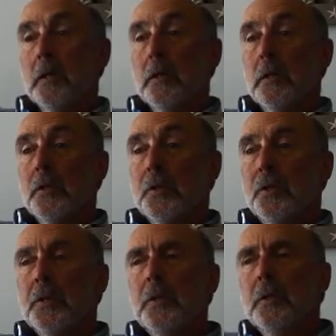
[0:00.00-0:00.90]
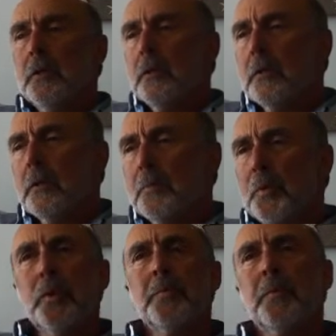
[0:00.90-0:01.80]
uh, and so then you go uh,
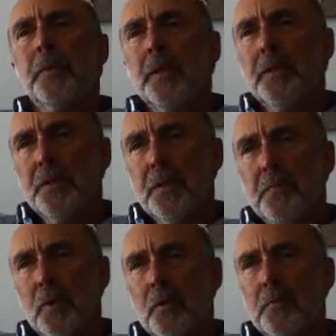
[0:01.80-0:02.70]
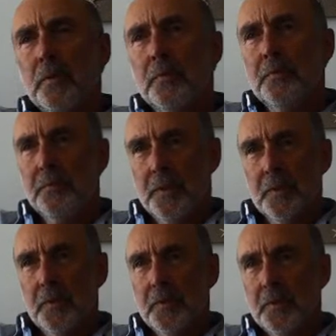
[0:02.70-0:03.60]
build up dependency
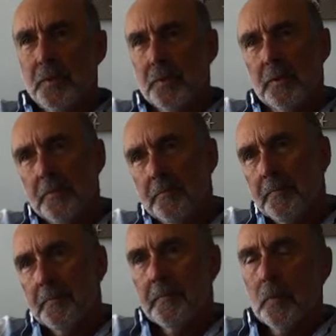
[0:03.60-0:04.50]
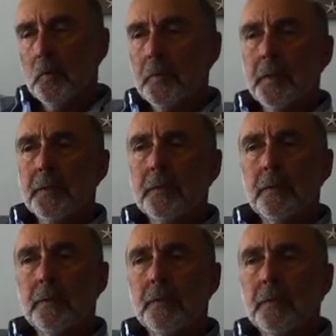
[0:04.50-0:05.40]
problems or, um, or that,
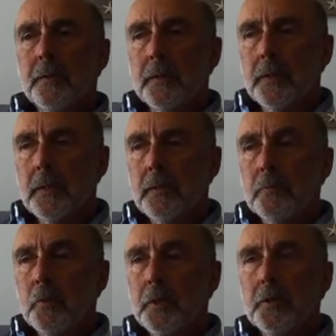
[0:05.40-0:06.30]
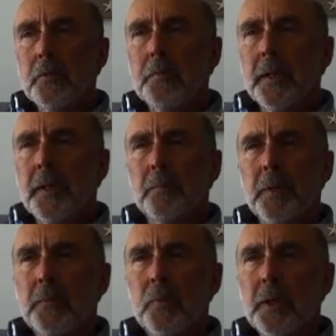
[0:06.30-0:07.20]
that, that are there. I'm wanting to empower
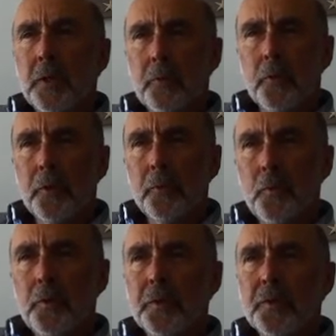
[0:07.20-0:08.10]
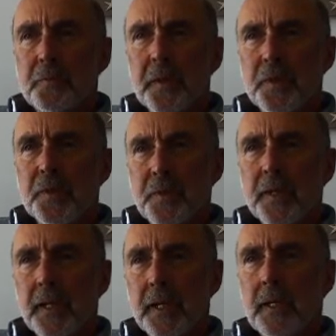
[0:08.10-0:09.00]
people to get on and work as much as
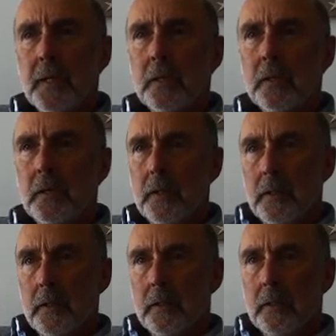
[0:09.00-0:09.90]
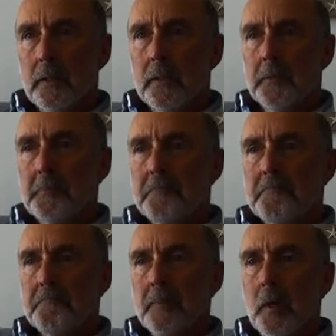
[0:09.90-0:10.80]
they can. Yeah.
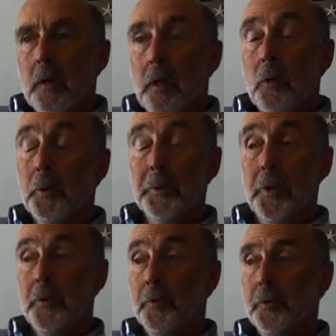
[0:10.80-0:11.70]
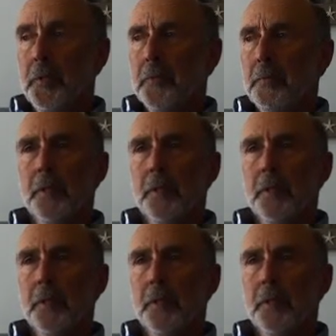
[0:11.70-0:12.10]
Um, I want to know, let them